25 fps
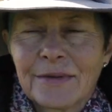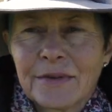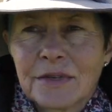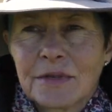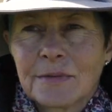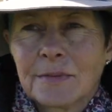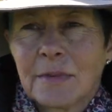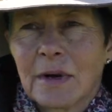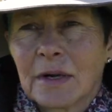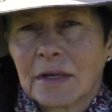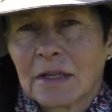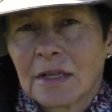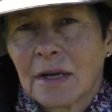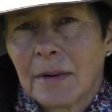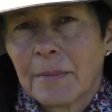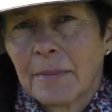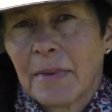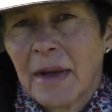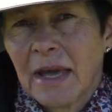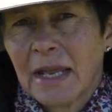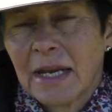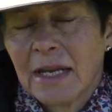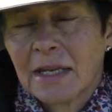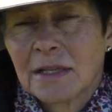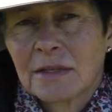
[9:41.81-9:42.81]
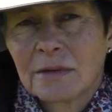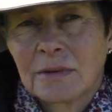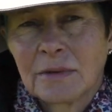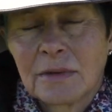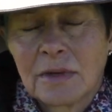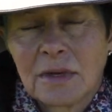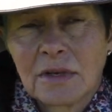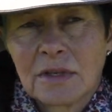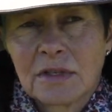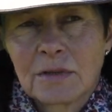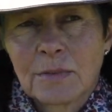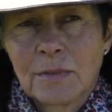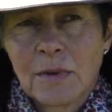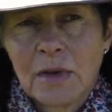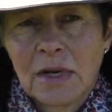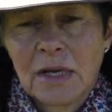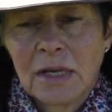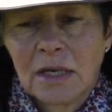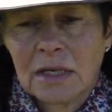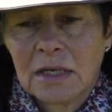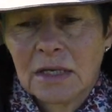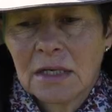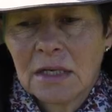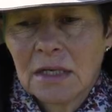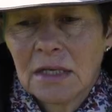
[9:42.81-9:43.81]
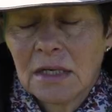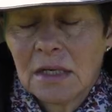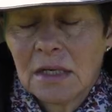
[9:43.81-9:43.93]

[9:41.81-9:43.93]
which mucked up paddocks when they were spreading it.